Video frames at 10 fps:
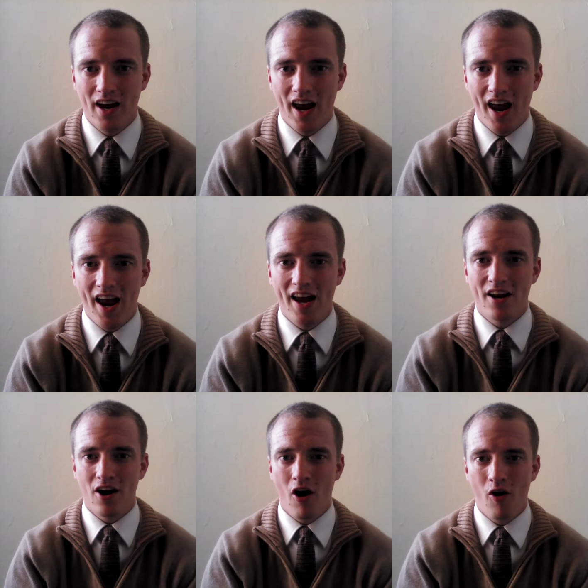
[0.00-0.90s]
and
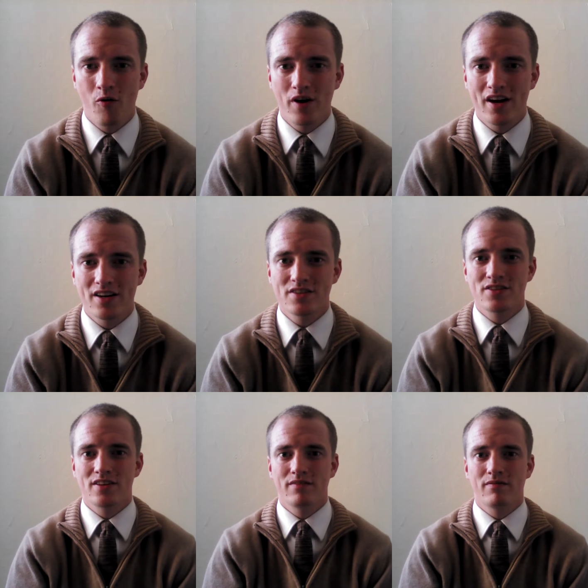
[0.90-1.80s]
it
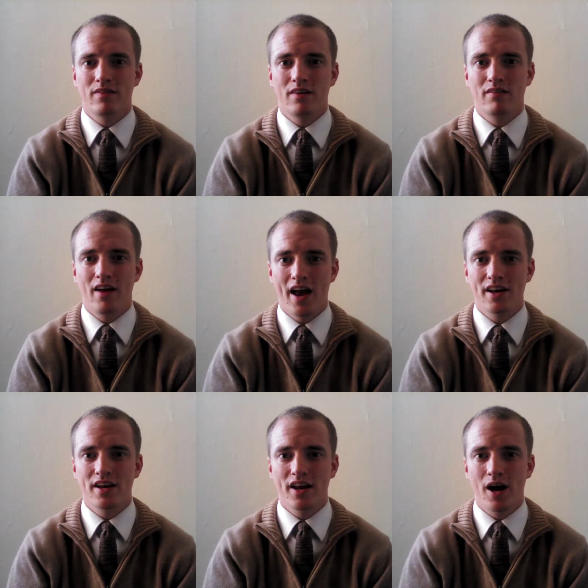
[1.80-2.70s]
always
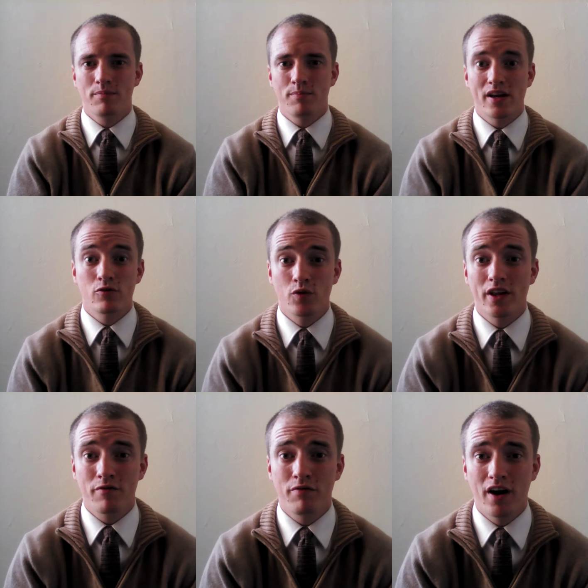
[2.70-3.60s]
ended up being
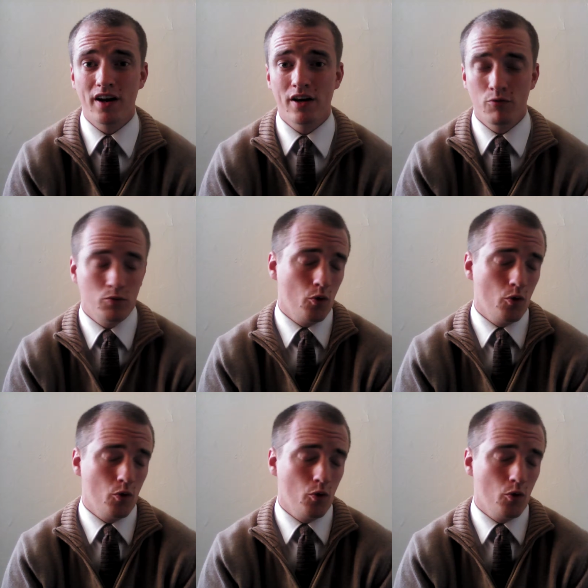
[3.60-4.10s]
really fun and